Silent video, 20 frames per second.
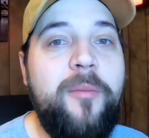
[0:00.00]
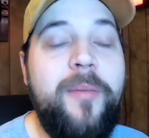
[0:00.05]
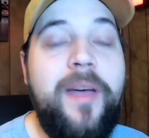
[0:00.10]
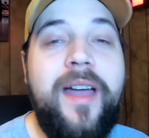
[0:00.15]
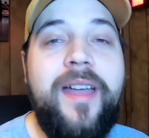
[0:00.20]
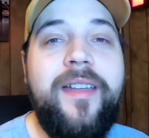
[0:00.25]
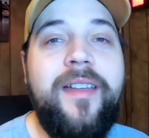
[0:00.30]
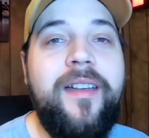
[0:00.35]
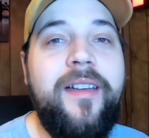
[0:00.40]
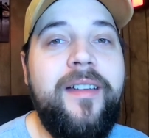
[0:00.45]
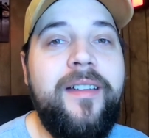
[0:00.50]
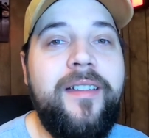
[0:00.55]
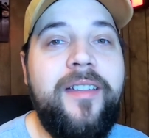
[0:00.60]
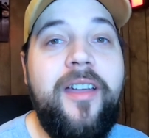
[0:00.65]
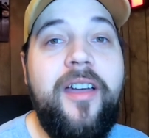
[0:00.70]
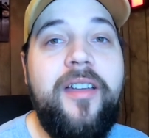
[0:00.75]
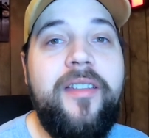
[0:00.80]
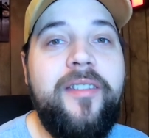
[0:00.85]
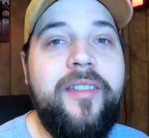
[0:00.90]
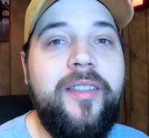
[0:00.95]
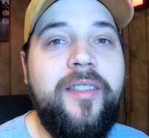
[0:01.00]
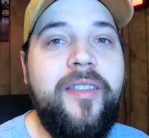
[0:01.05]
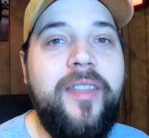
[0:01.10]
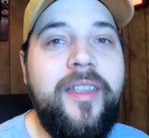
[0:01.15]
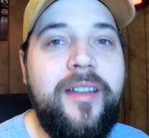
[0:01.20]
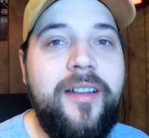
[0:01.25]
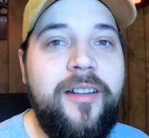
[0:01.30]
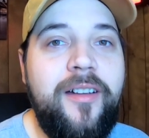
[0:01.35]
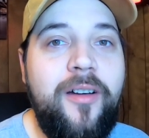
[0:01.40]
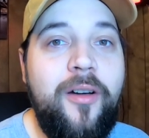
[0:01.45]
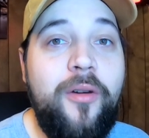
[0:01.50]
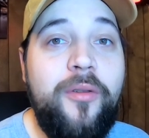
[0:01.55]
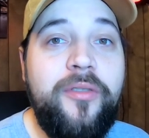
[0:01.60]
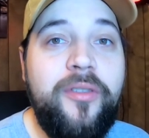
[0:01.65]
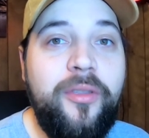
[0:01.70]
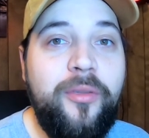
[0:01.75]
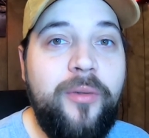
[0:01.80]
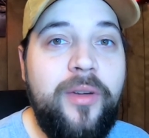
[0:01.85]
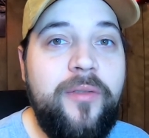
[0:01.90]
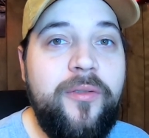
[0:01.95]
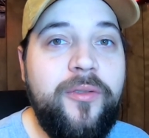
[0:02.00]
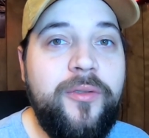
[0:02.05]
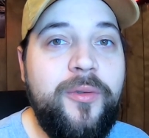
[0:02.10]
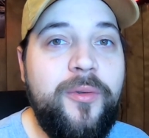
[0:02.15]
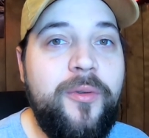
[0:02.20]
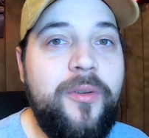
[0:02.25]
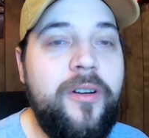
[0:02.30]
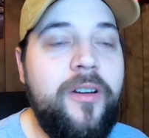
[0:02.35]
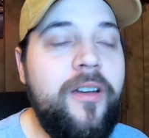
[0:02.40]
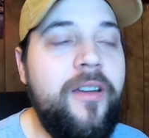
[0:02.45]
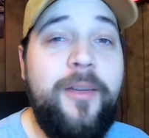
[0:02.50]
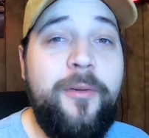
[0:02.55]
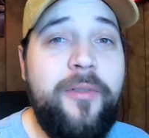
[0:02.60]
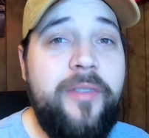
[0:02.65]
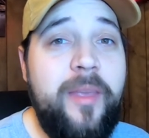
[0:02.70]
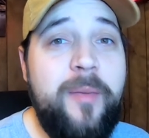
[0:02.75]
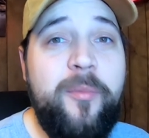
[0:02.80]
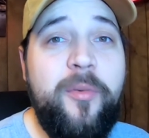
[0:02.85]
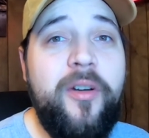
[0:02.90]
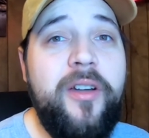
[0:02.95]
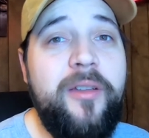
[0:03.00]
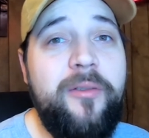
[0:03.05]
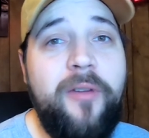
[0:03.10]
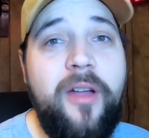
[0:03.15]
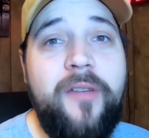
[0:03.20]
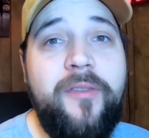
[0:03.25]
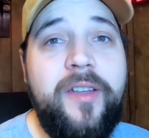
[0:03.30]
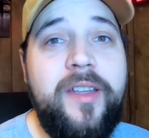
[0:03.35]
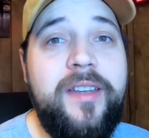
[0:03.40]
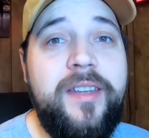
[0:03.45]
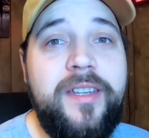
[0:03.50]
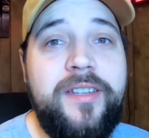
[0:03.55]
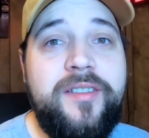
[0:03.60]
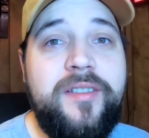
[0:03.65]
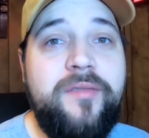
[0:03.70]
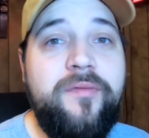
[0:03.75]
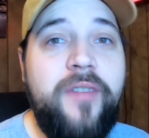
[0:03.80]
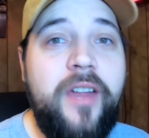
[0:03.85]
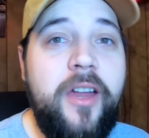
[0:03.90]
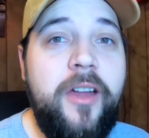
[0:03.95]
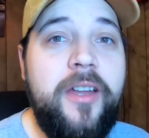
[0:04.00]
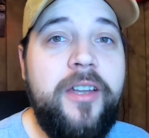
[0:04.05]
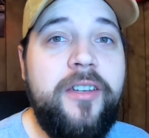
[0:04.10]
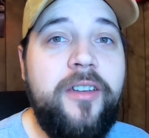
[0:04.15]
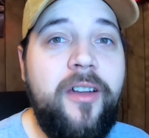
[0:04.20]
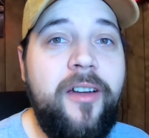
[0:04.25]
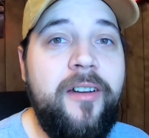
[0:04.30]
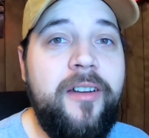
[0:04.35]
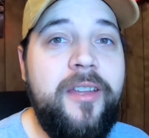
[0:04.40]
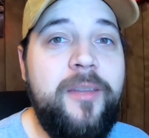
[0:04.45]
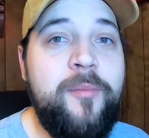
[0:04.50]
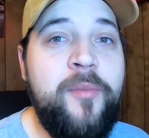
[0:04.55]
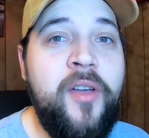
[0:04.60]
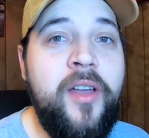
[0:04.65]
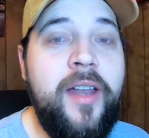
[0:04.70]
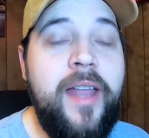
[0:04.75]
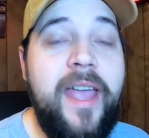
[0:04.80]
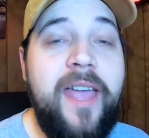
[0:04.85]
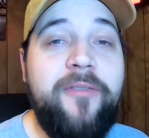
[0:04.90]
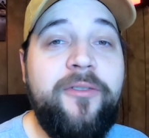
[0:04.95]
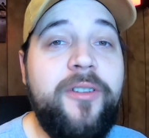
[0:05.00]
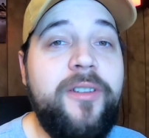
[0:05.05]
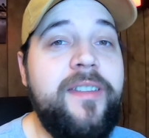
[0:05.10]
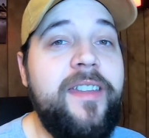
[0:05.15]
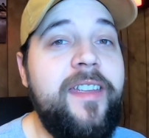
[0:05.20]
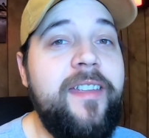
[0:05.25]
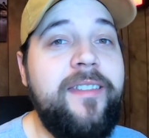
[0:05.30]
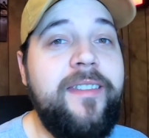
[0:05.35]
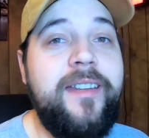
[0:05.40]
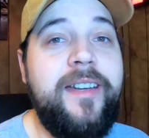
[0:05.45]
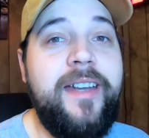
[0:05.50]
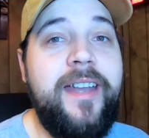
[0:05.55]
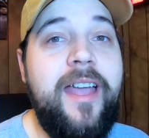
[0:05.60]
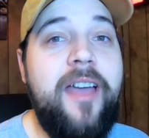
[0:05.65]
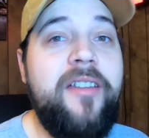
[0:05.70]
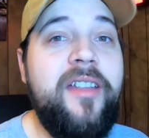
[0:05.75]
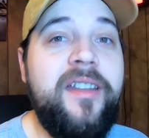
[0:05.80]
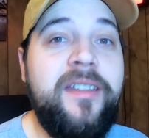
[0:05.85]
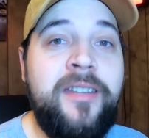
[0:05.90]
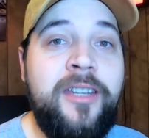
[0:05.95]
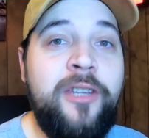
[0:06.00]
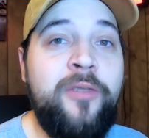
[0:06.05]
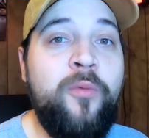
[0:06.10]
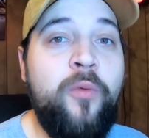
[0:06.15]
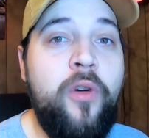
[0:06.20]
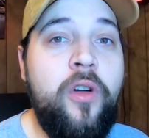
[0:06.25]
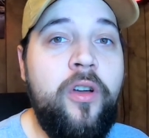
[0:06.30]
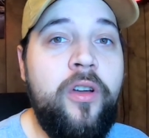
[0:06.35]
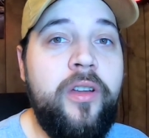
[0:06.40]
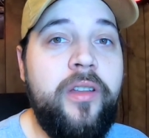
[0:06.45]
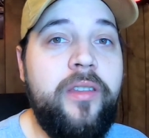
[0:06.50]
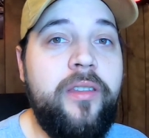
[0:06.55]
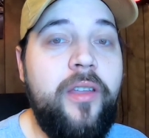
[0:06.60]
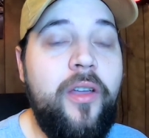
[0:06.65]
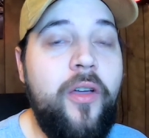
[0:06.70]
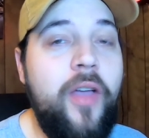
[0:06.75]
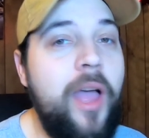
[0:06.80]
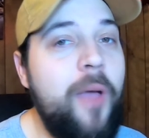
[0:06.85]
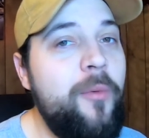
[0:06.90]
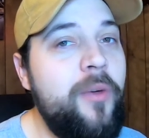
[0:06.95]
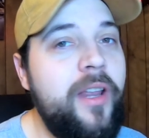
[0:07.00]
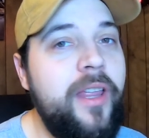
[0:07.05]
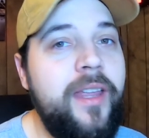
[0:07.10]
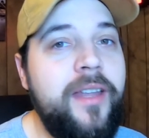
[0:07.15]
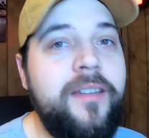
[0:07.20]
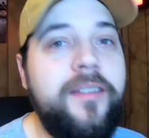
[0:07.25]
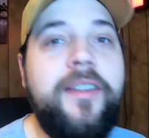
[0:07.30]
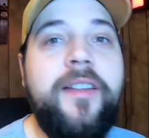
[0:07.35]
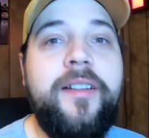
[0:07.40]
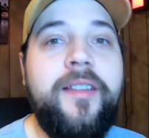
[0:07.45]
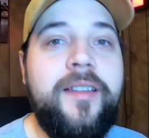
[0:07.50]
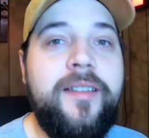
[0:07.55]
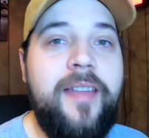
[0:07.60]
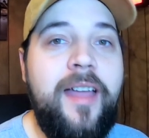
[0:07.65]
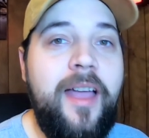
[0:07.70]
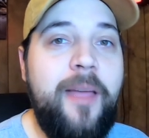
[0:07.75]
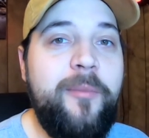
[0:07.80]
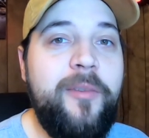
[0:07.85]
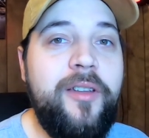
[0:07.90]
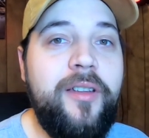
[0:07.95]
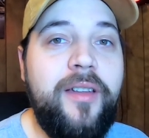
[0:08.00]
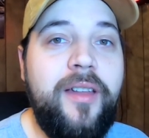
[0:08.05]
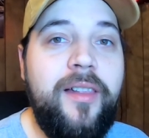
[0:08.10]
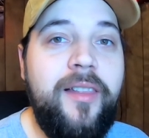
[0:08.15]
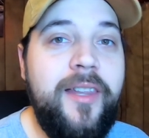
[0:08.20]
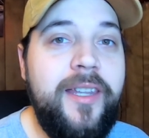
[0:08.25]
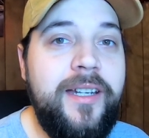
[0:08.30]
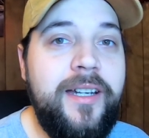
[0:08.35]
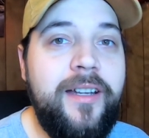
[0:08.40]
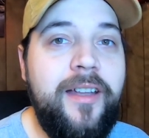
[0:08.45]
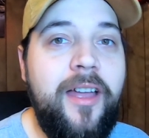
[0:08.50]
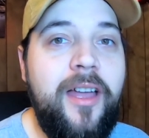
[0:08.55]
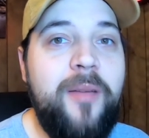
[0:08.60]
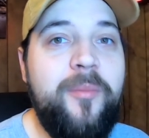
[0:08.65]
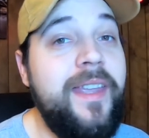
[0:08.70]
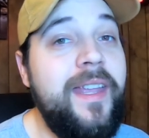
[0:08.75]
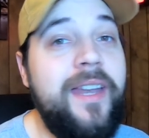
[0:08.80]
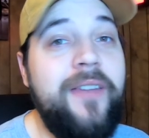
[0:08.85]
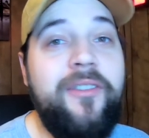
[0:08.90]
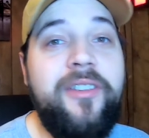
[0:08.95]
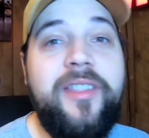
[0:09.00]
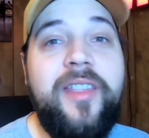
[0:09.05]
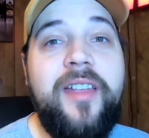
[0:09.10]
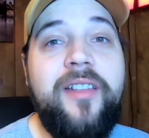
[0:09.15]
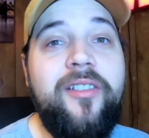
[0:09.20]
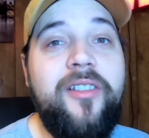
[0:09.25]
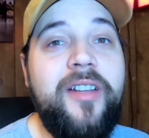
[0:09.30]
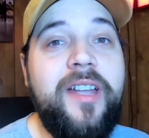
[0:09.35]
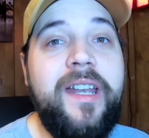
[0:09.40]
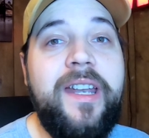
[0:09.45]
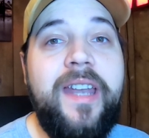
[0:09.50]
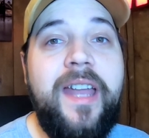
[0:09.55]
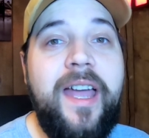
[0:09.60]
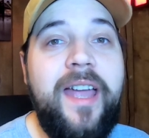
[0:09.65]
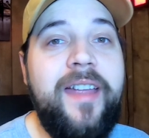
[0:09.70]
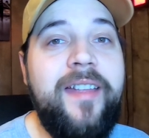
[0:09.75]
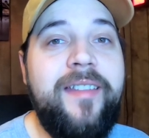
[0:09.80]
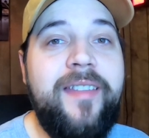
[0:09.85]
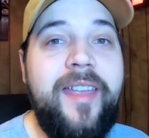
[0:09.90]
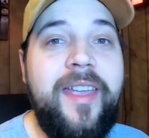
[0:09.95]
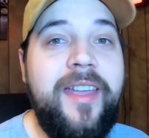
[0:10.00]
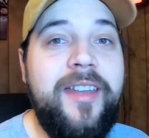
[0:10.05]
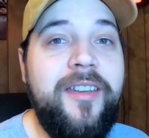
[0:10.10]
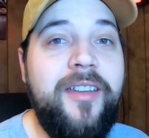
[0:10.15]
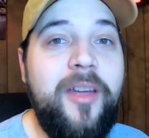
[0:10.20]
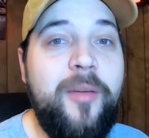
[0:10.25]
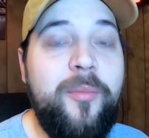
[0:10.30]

my cousin that owns a thrift store. It was in pretty rough condition, very dirty, but after testing it out, it did work. So I went ahead and took the time to clean it up, get everything looking nice and